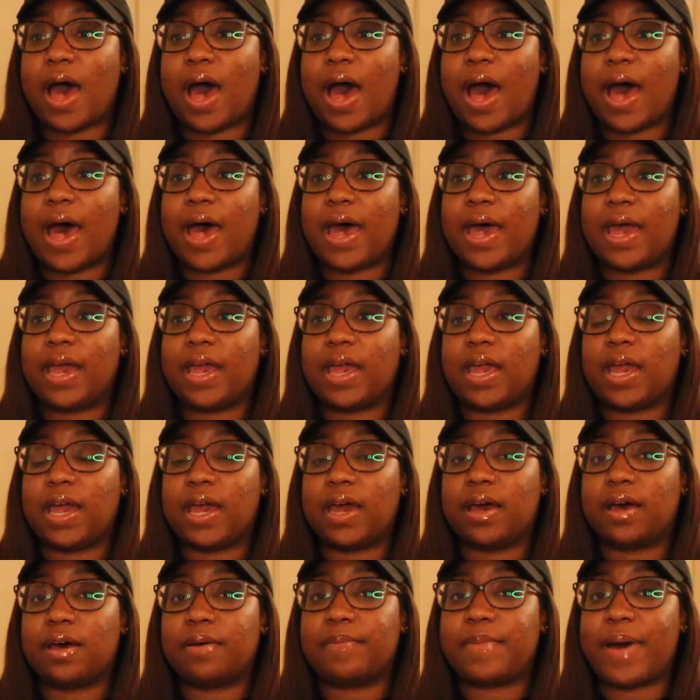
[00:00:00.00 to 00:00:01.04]
I
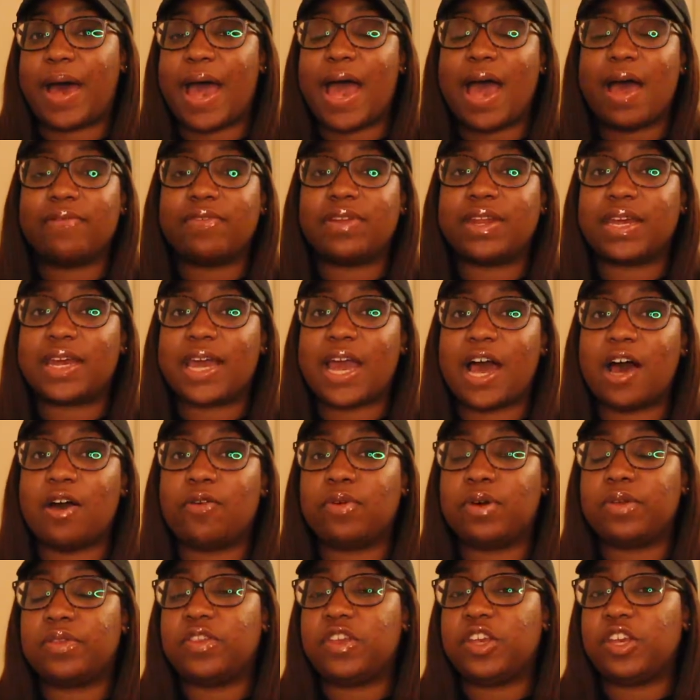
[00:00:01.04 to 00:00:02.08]
am I have an account
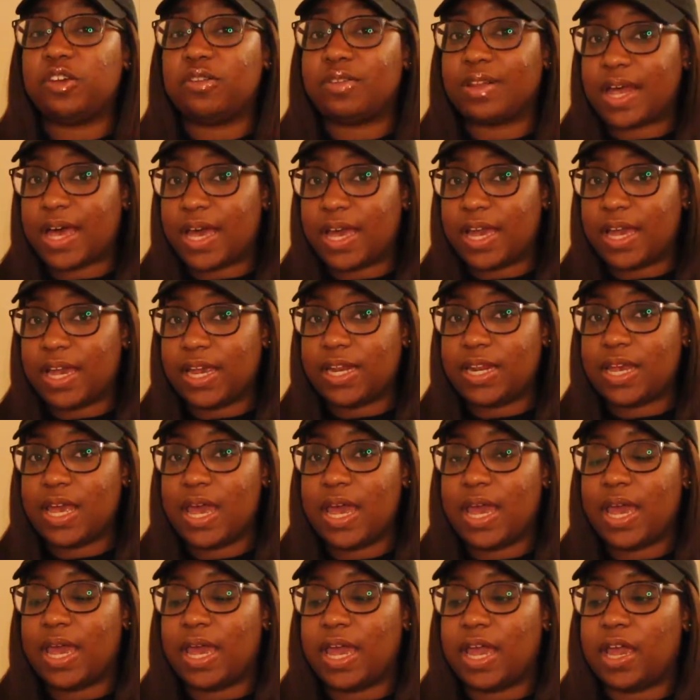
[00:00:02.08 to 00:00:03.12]
with Uline
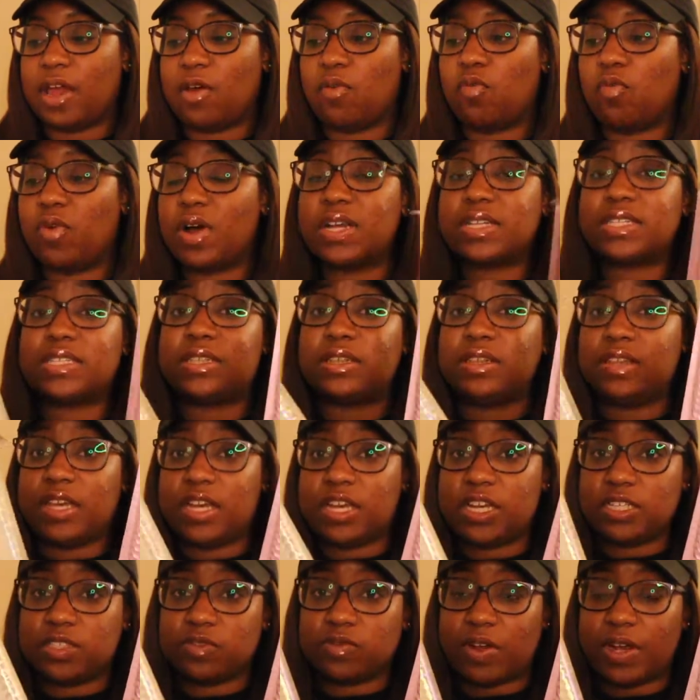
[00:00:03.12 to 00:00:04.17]
and once
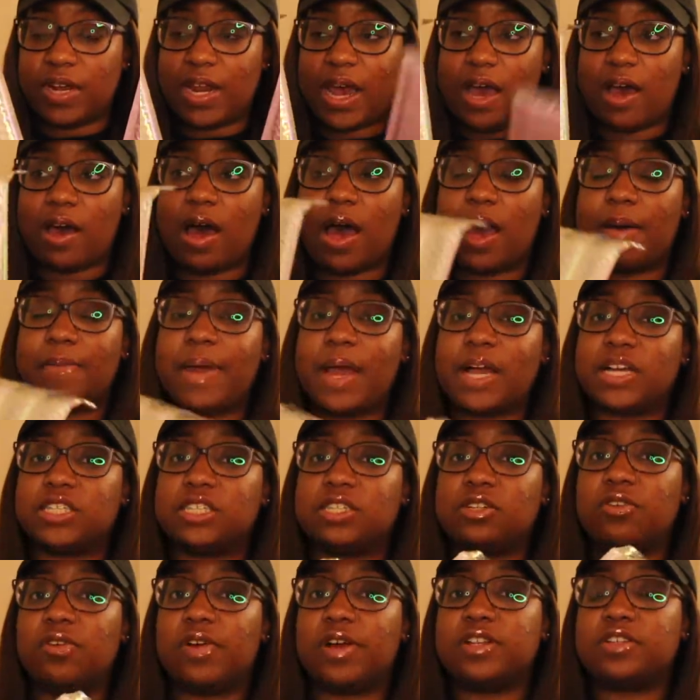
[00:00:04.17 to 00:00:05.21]
these run out I'm
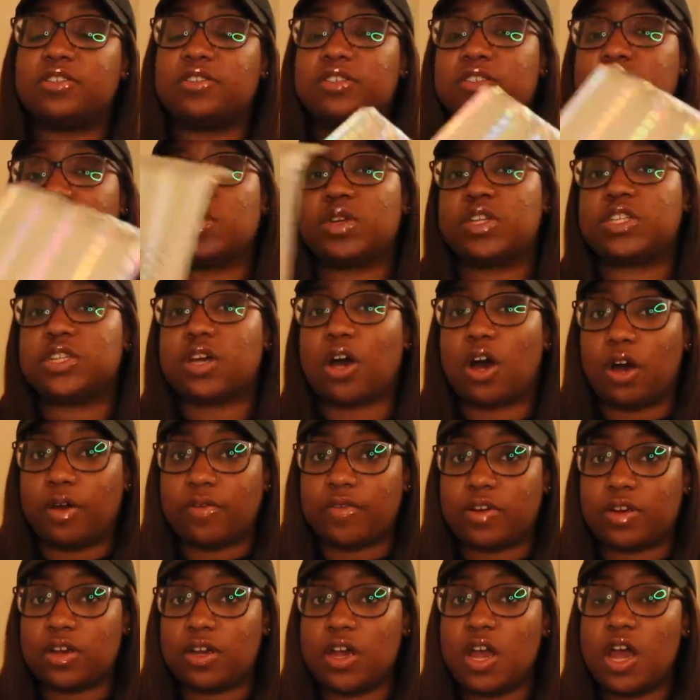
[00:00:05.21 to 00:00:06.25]
actually going to switch
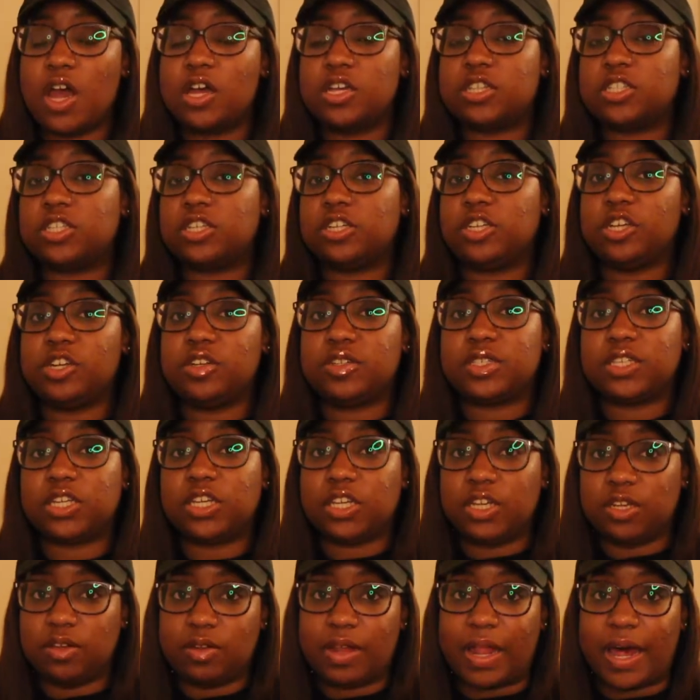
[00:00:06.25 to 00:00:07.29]
over to using
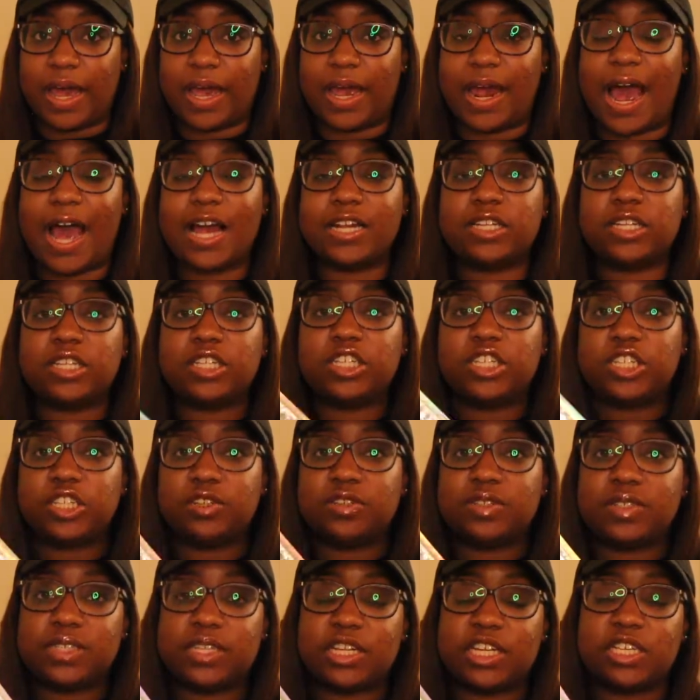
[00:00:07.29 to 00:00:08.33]
Uline I just
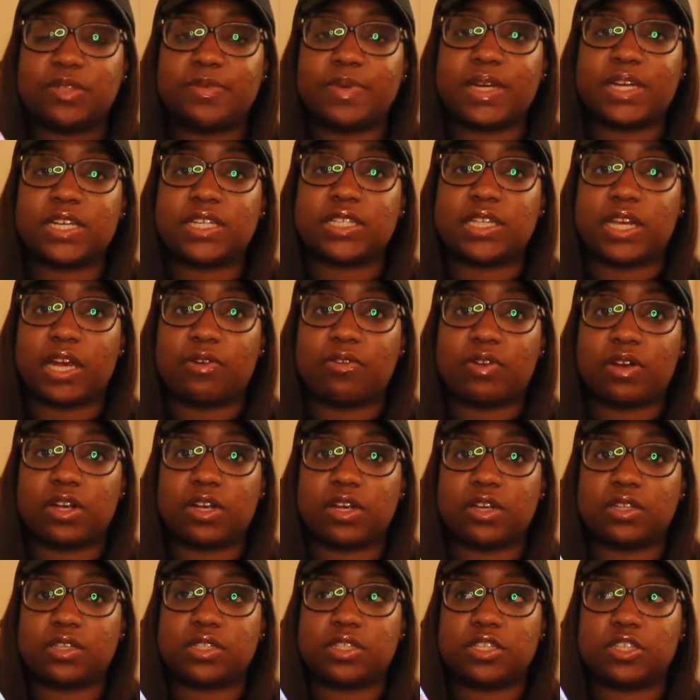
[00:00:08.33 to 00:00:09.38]
used these because they
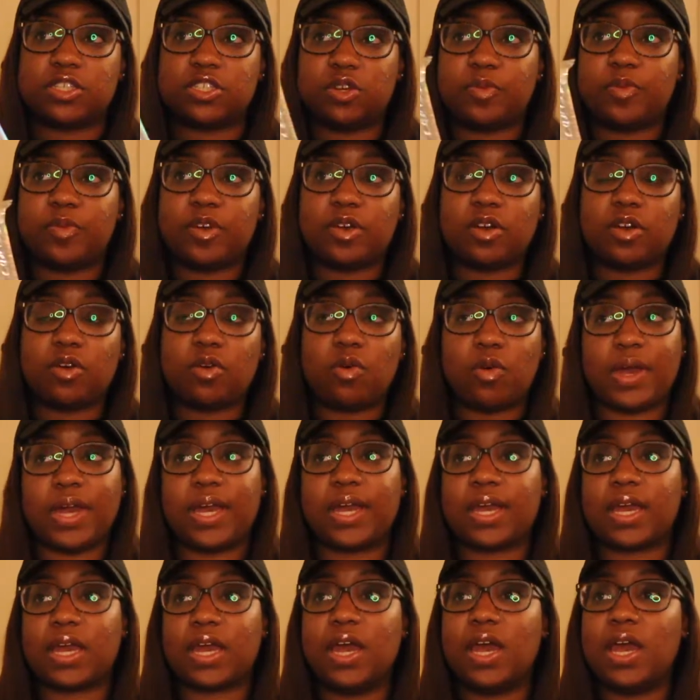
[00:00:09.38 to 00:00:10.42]
were super
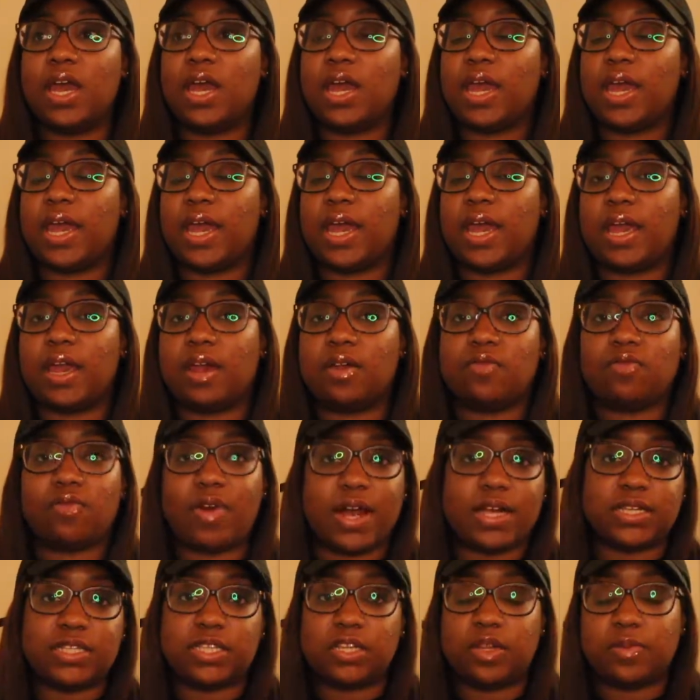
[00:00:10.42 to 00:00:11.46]
quick and
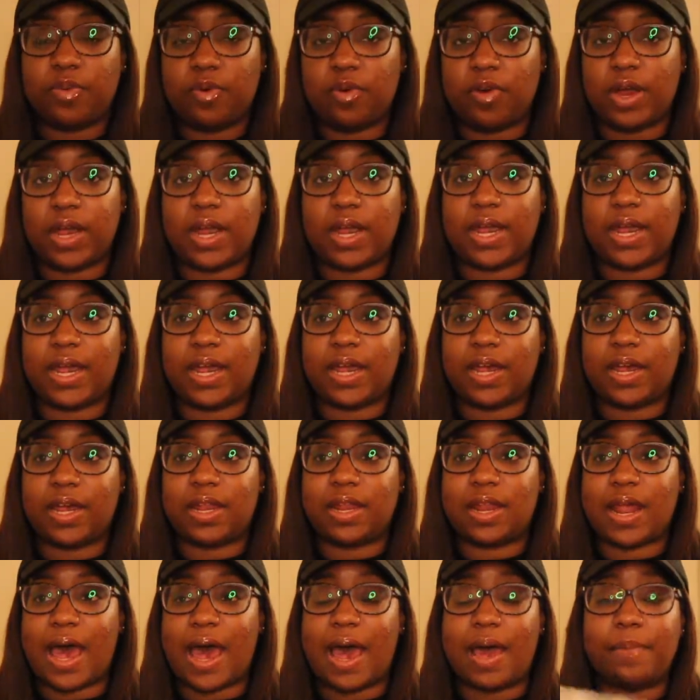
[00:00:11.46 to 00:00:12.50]
right to the point
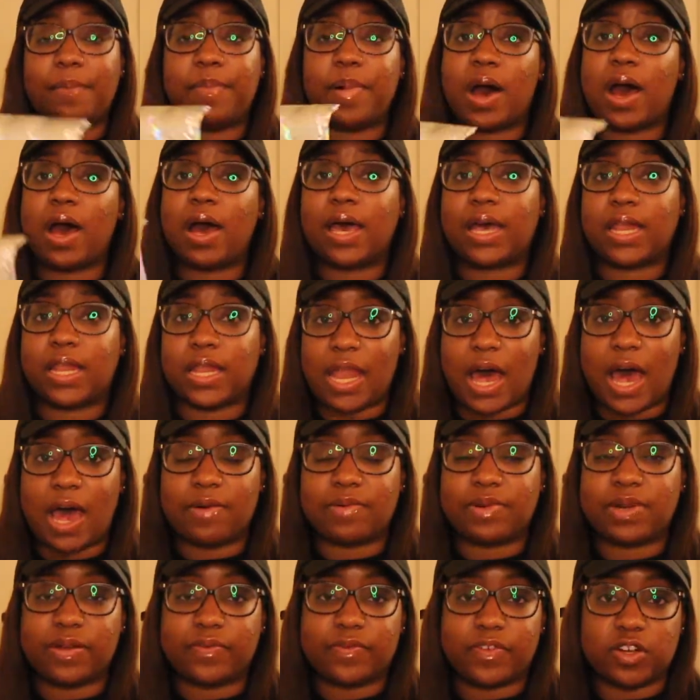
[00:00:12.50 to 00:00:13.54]
and I bought a lot
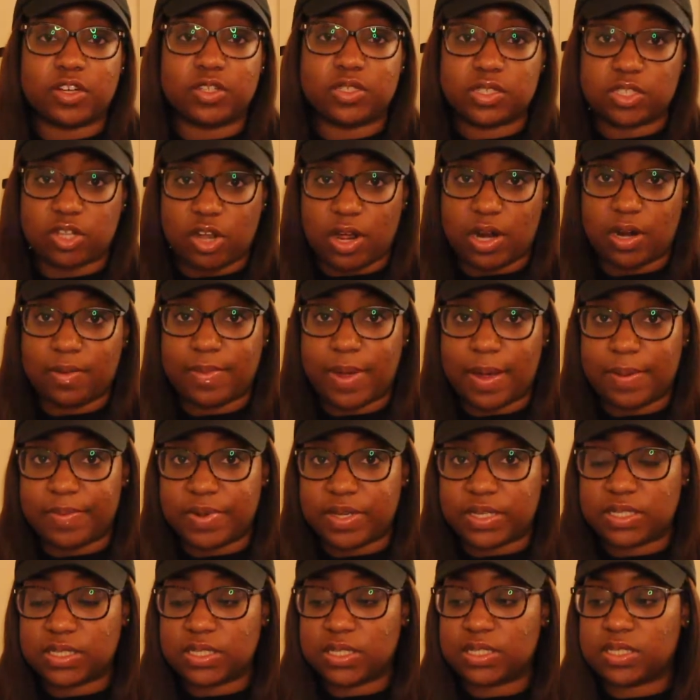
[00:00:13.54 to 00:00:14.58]
when I first started my
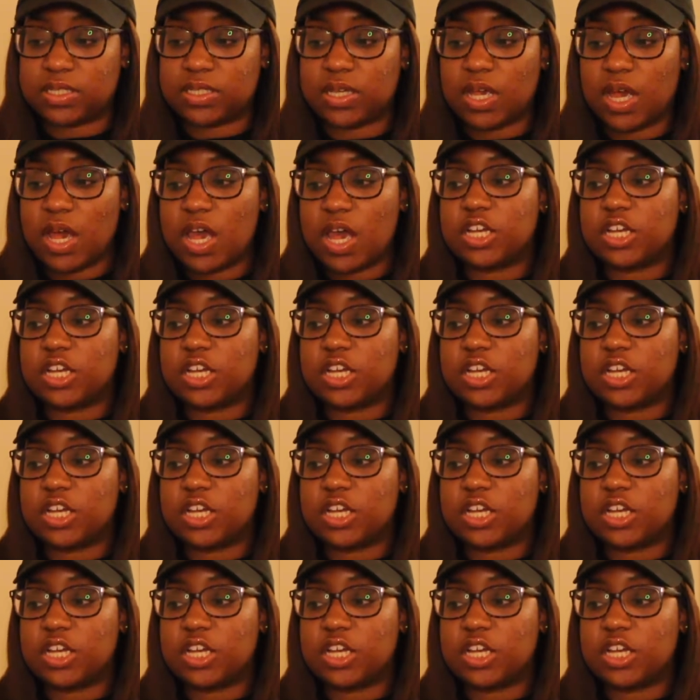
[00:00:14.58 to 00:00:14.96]
business